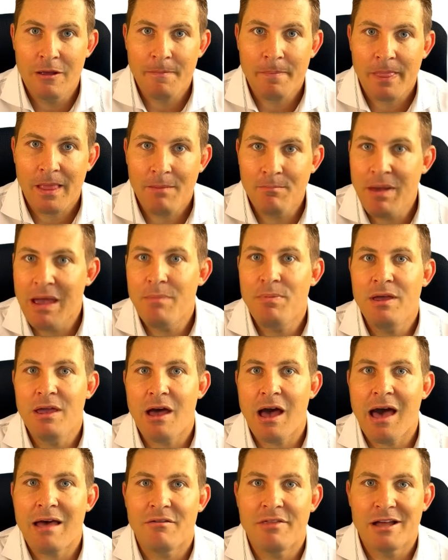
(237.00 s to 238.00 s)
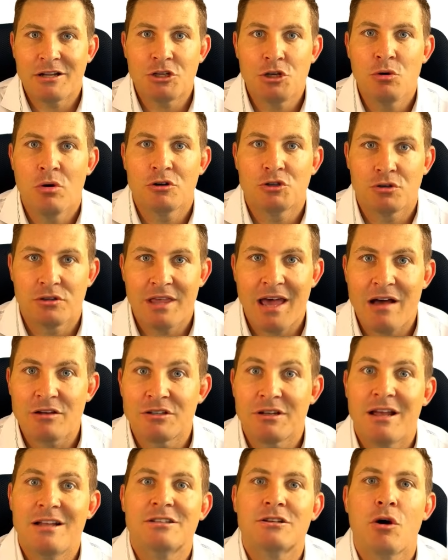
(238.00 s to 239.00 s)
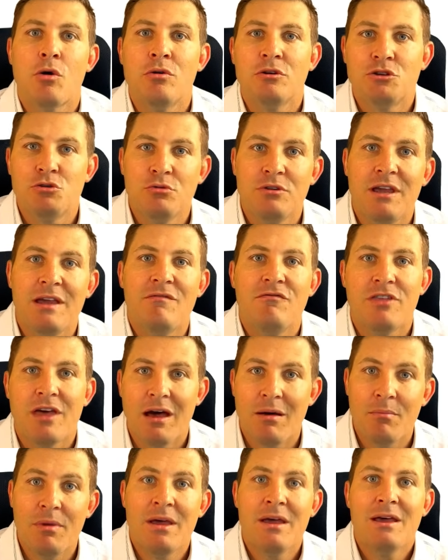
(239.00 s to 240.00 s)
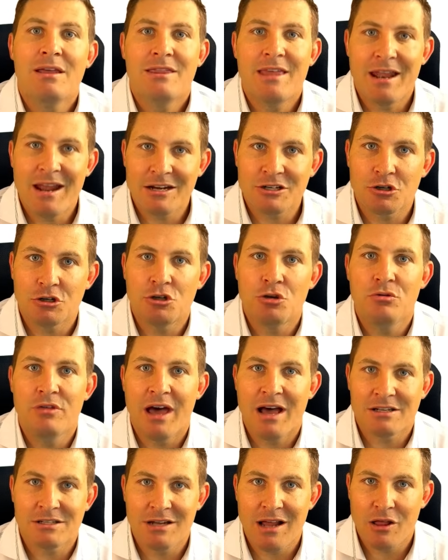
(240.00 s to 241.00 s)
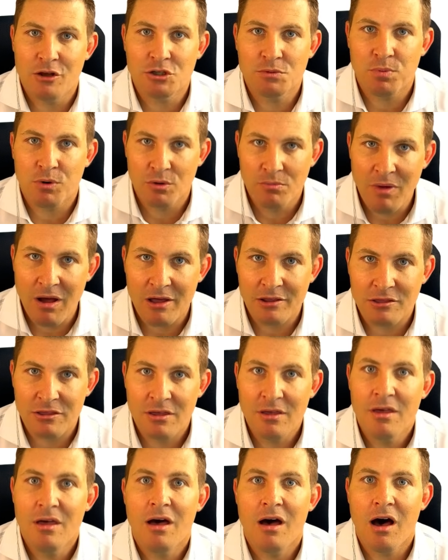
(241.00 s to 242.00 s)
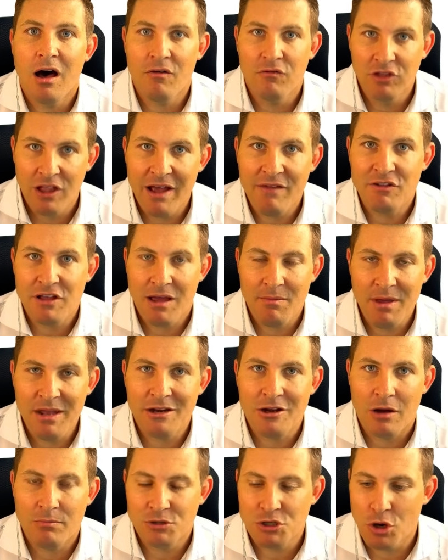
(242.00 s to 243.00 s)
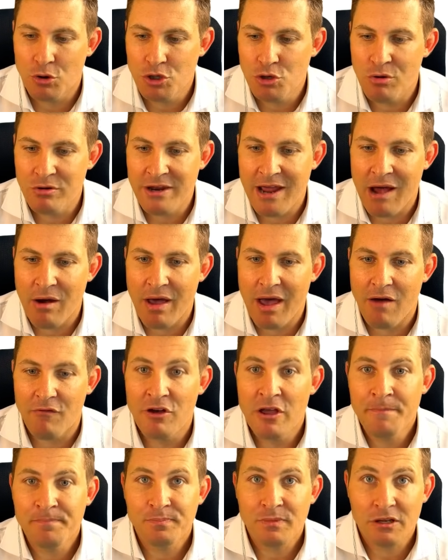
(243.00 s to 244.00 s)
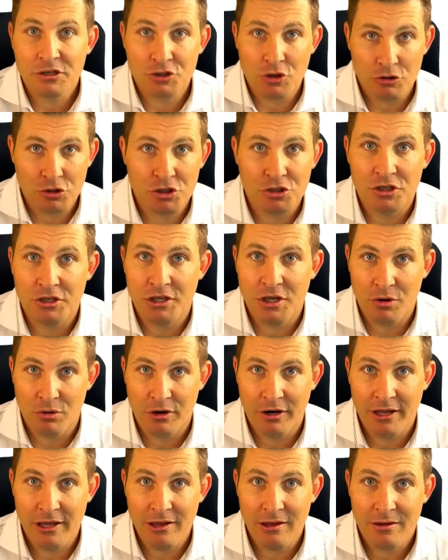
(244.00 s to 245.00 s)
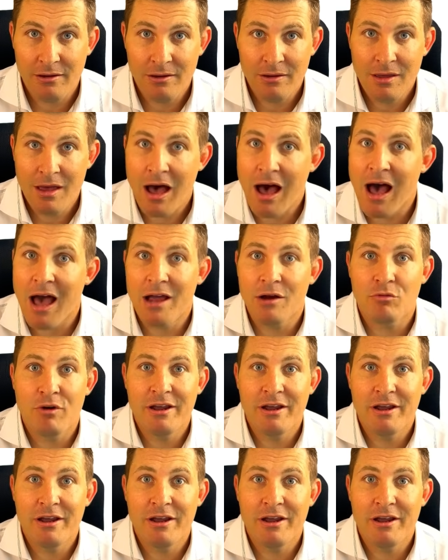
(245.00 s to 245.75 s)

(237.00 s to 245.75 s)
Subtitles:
maybe out of that 200,000, it's going to give them that extra $2,000 per month of lifetime income. So you would now have Social Security, IRA